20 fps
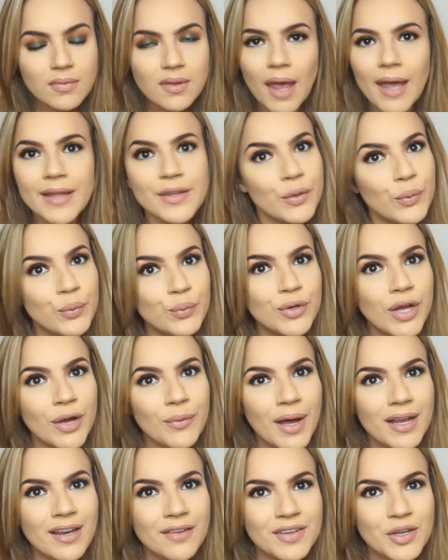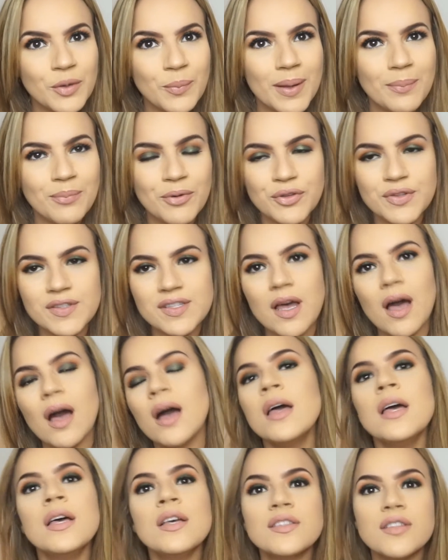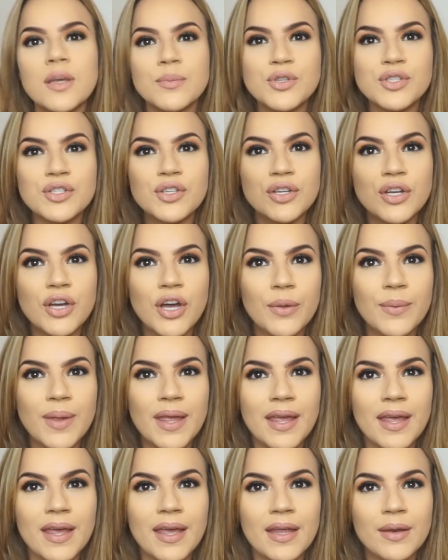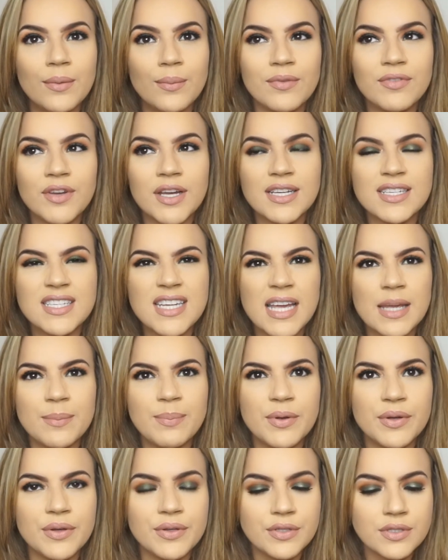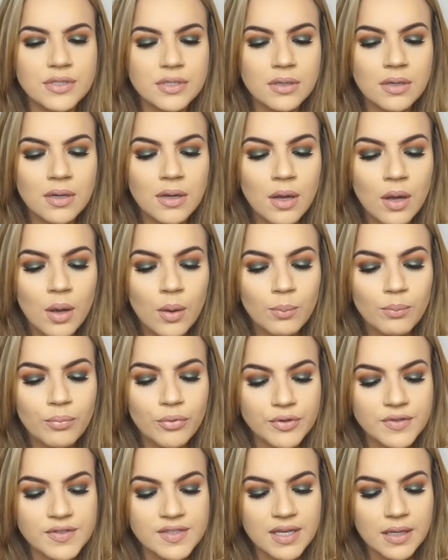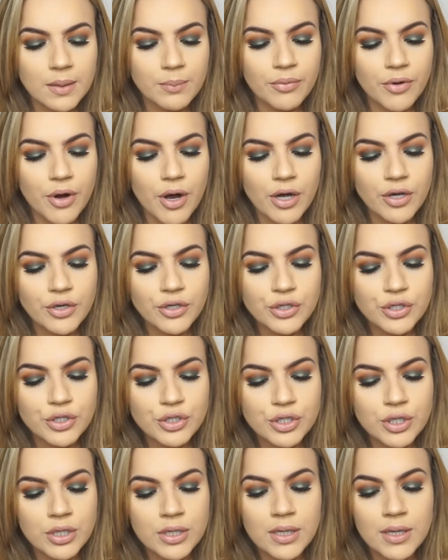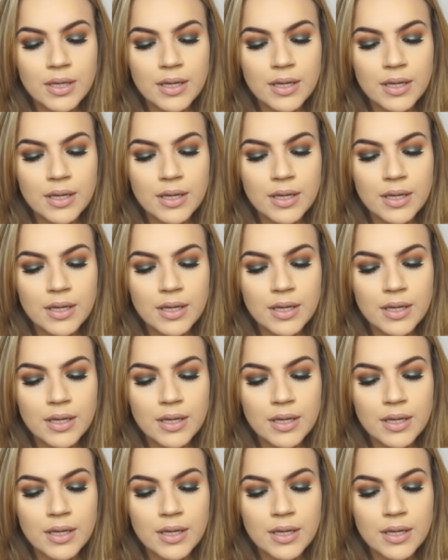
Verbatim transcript: and you all know I love a little bit of bronzer, so I'm just going to go in with like a tapered bronzing brush,